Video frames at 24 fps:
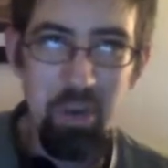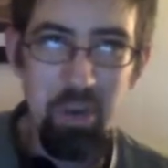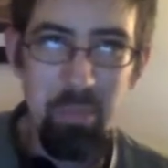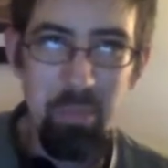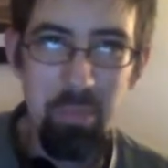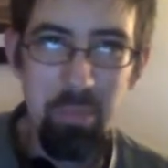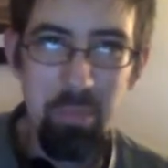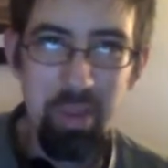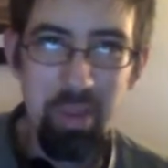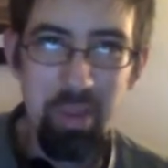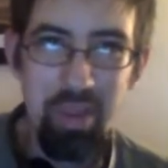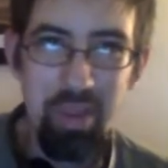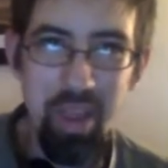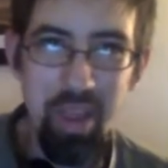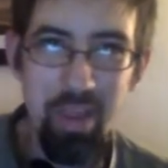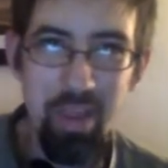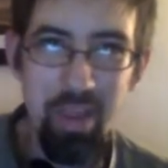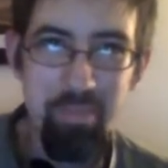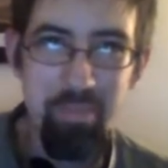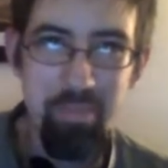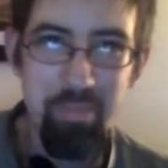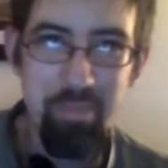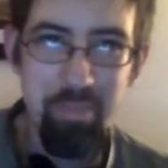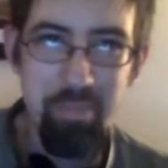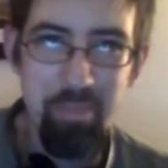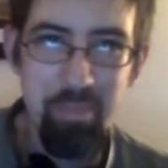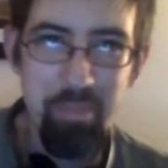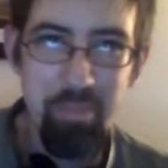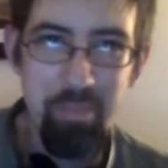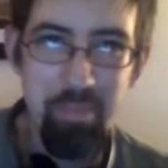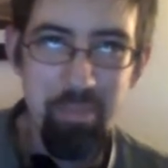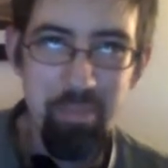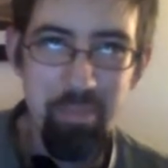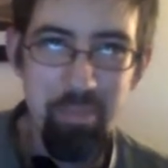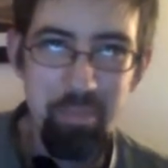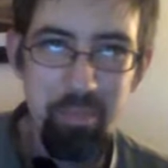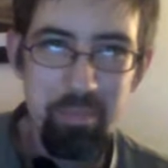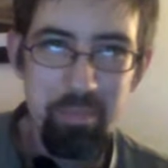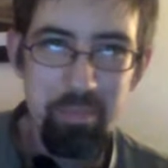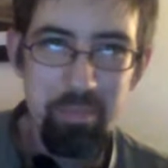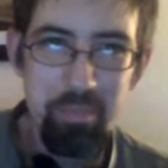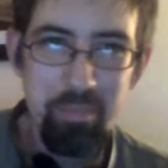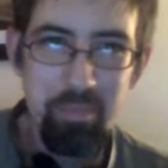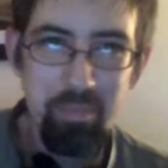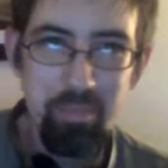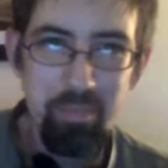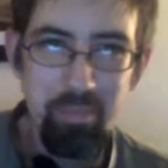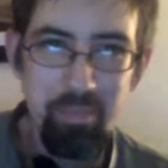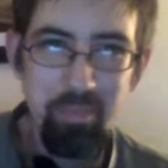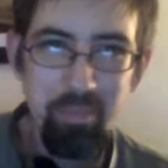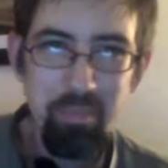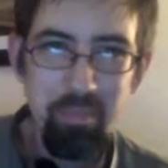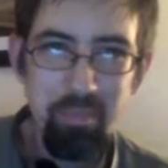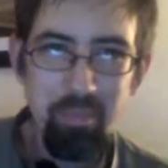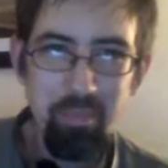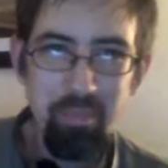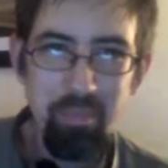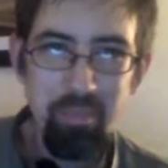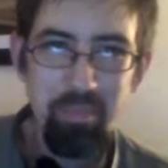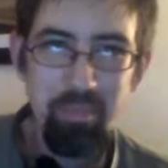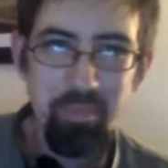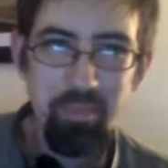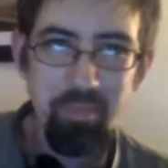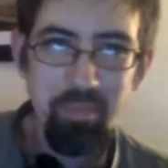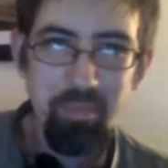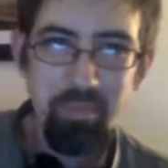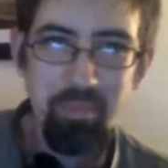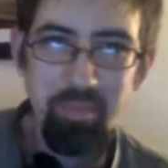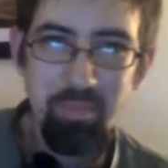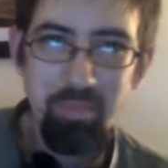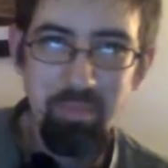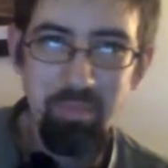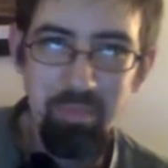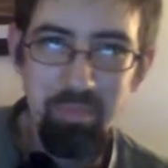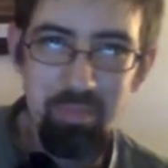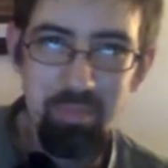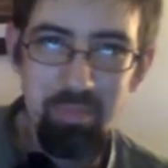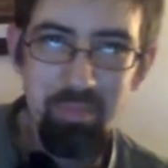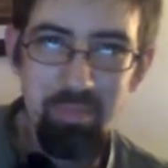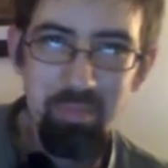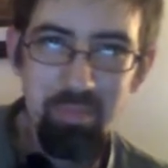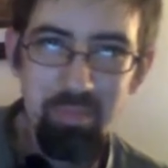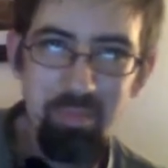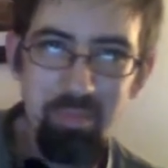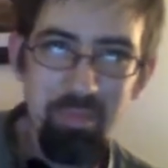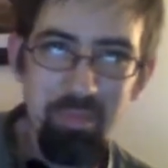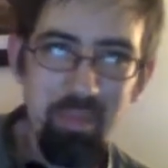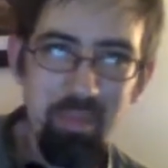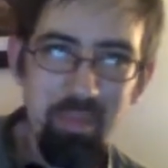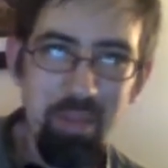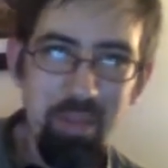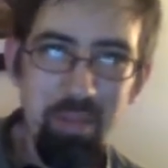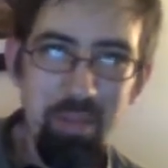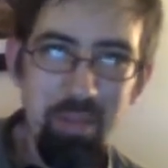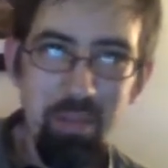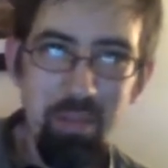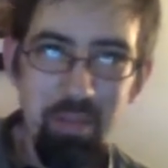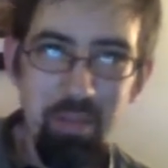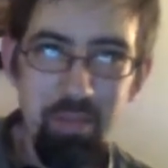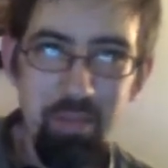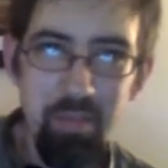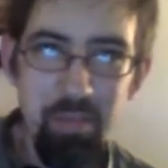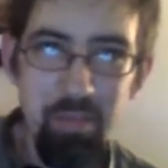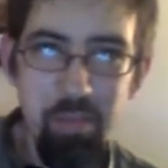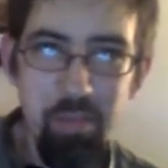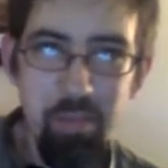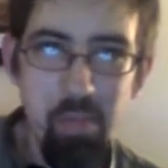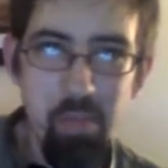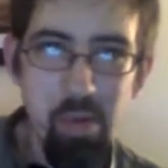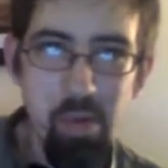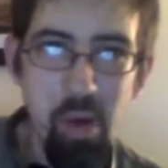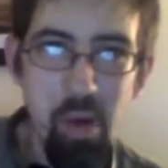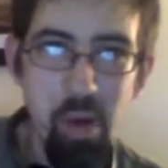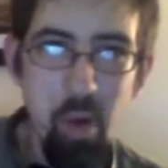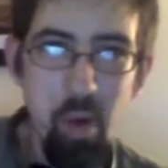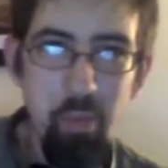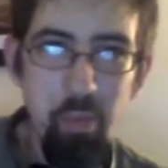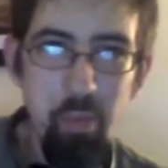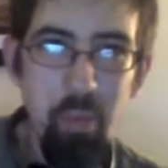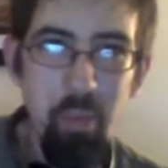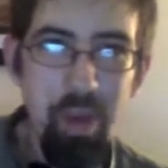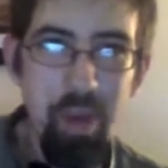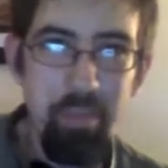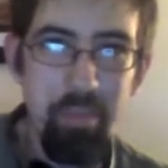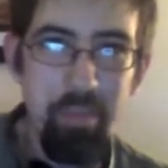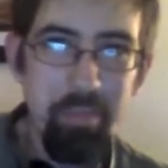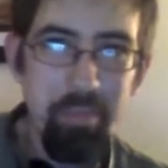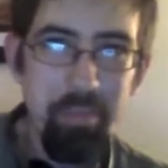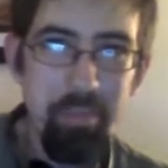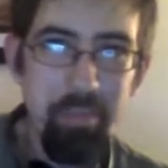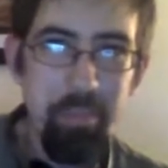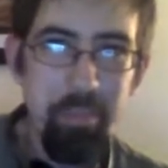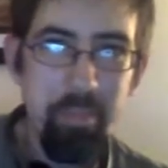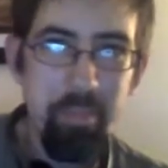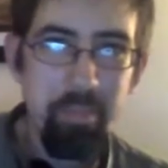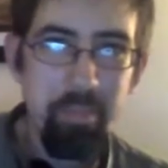Well, except for the direct issue of threatening to withhold aid.